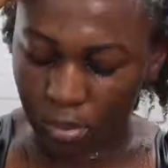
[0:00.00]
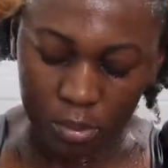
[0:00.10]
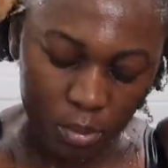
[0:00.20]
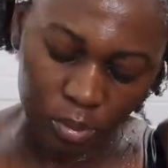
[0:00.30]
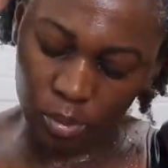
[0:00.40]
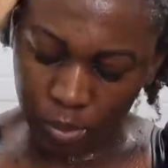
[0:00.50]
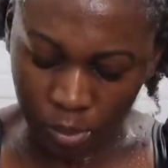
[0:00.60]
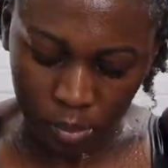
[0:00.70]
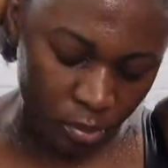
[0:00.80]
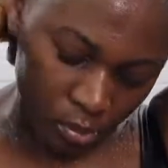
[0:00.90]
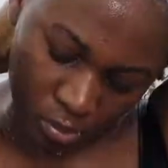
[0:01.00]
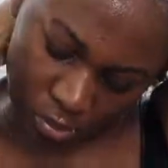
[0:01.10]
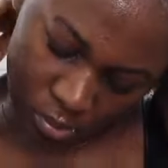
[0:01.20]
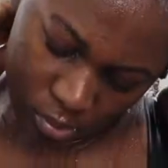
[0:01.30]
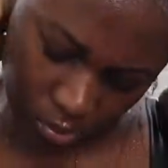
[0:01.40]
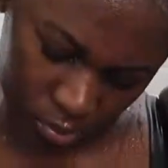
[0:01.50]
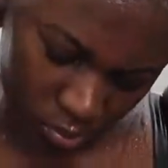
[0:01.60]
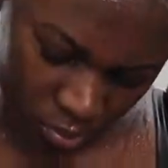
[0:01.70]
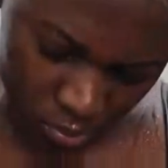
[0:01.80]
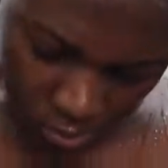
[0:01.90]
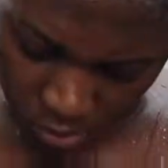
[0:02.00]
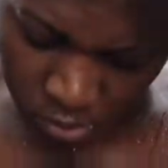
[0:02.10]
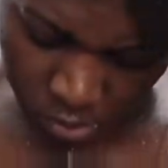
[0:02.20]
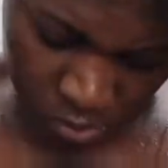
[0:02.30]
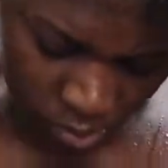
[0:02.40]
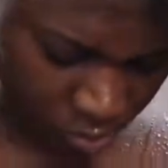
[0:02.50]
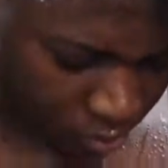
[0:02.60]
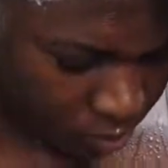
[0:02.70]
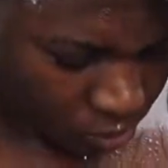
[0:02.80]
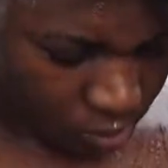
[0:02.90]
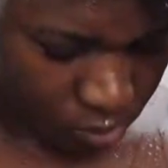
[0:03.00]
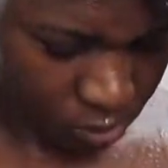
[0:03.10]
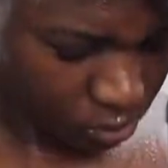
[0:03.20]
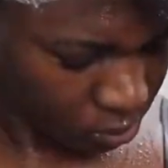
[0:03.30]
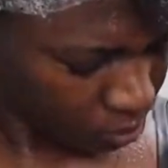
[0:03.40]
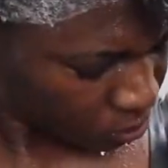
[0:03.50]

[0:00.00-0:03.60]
again and cleanse my scalp and my hair.